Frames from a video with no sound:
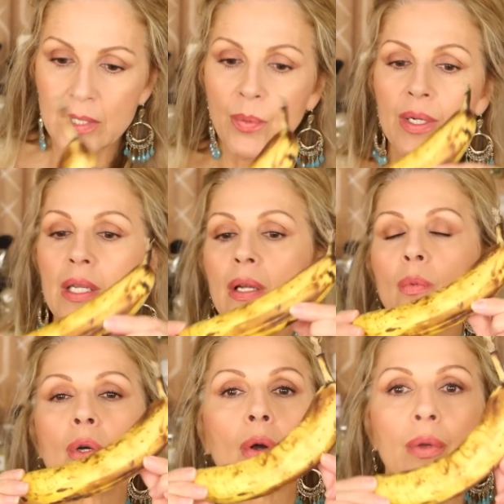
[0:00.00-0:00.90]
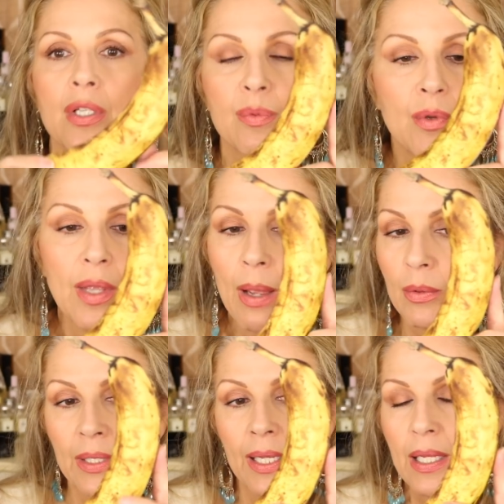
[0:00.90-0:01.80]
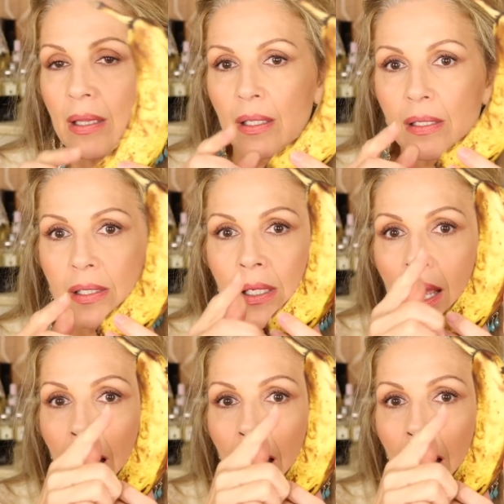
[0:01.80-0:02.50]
This one here will go in a smoothie. I will not eat this.